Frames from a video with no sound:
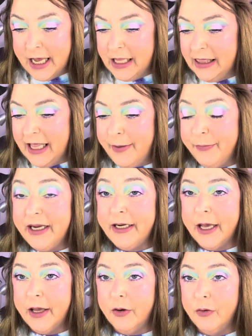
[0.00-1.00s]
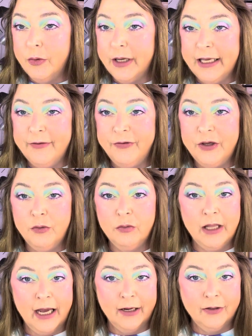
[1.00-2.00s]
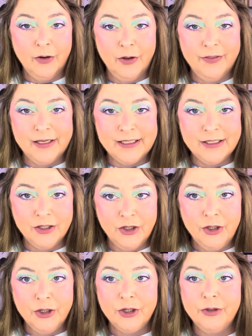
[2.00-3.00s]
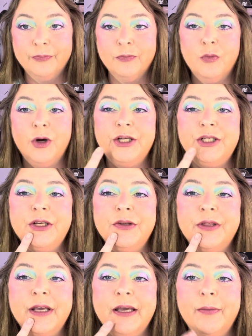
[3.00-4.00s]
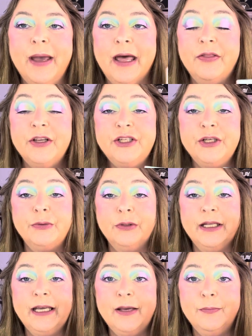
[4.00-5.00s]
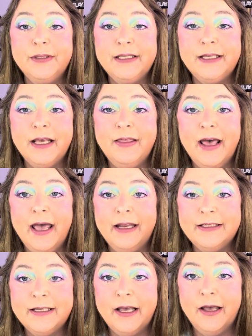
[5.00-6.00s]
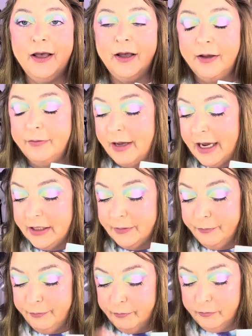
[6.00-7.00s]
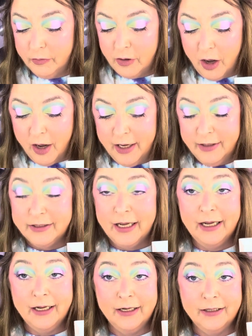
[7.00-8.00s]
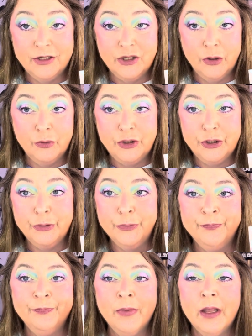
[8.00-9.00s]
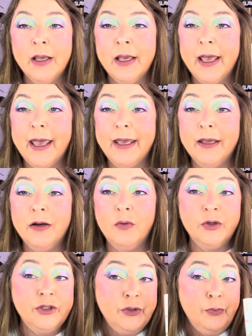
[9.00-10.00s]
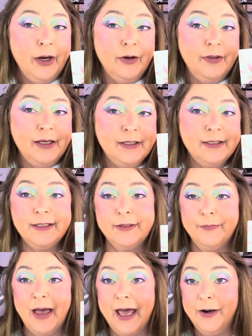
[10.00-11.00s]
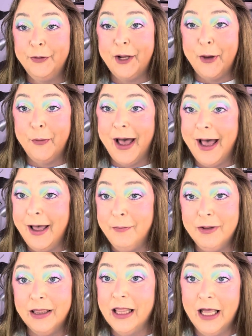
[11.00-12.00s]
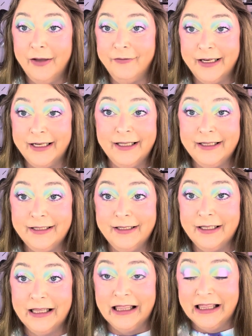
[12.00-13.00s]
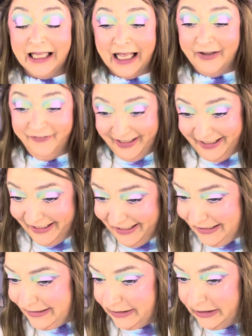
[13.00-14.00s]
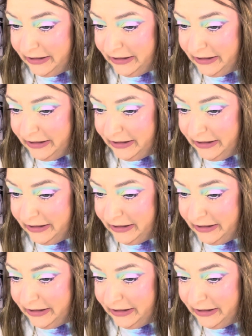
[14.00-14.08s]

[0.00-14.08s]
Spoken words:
Let me know if you liked this look. What do you think about the two lips that I got and showed you? And would you wear this? I don't know. I'm loving it.